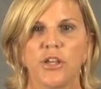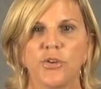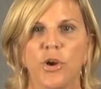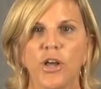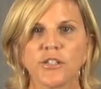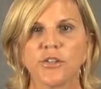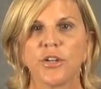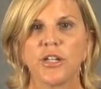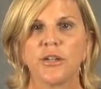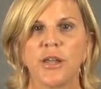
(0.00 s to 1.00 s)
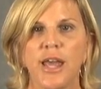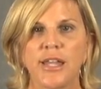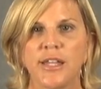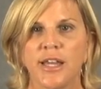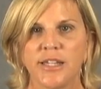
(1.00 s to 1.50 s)
You're also going to,
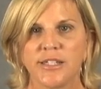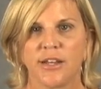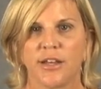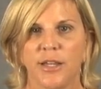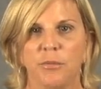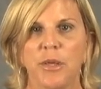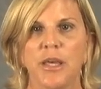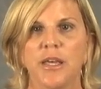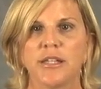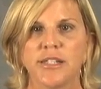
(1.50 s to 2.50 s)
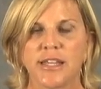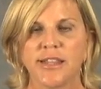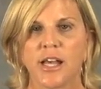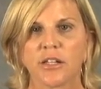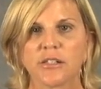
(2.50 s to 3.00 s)
at nighttime, take
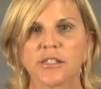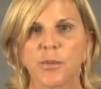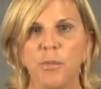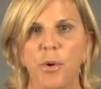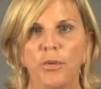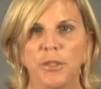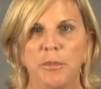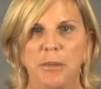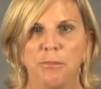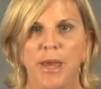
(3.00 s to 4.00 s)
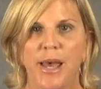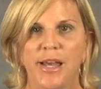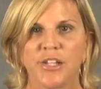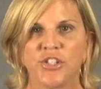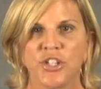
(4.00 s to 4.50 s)
that scopolamine
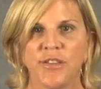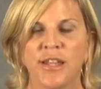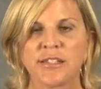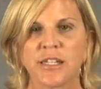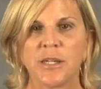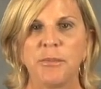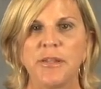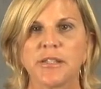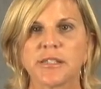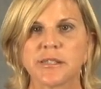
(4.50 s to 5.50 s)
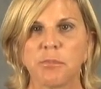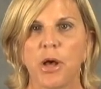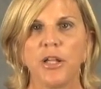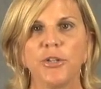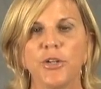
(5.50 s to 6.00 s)
patch, and that's going to be the
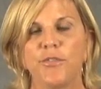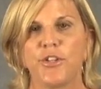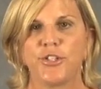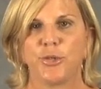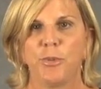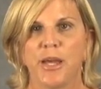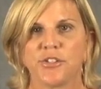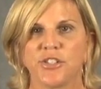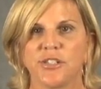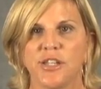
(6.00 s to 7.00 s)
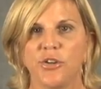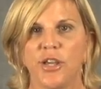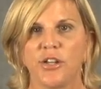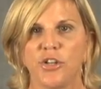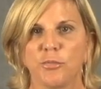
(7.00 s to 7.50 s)
smaller of the two patches that you
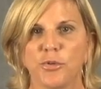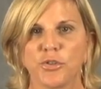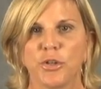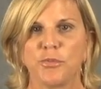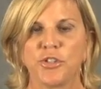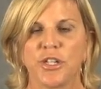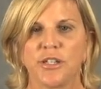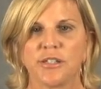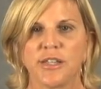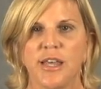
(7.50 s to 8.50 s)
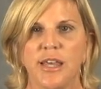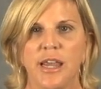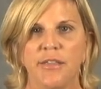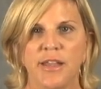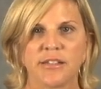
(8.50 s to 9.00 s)
get in your prescriptions,
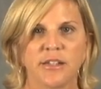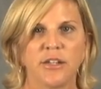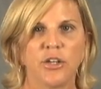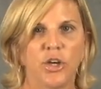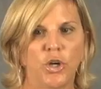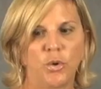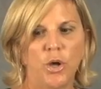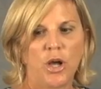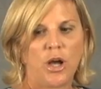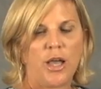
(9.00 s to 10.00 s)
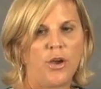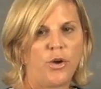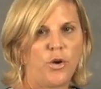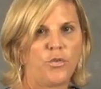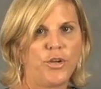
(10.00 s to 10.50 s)
and that's going to go
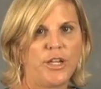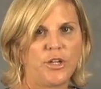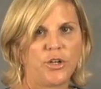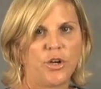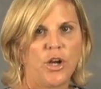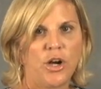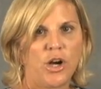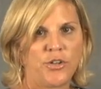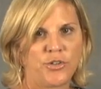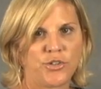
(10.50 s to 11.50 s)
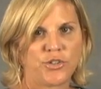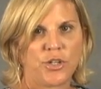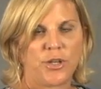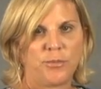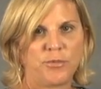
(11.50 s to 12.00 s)
over here on your
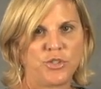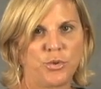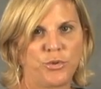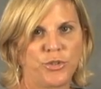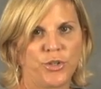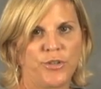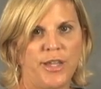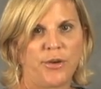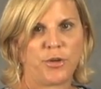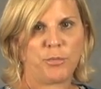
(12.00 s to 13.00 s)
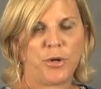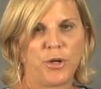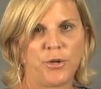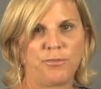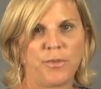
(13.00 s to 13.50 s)
shoulder, on the outer
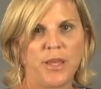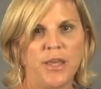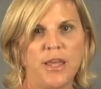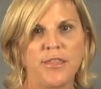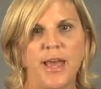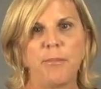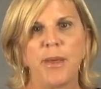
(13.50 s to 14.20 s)
part. That